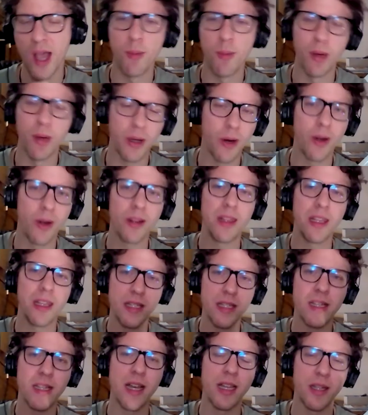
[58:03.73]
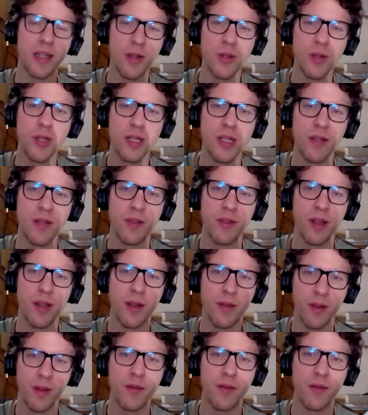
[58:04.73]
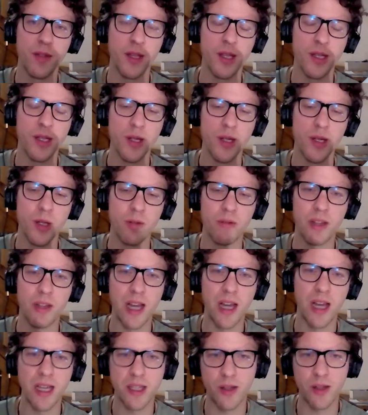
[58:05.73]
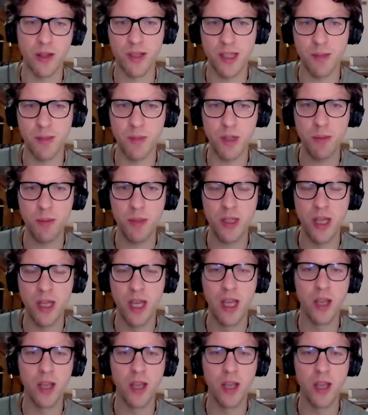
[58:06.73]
But currently the diagnosis of the condition relies on symptoms,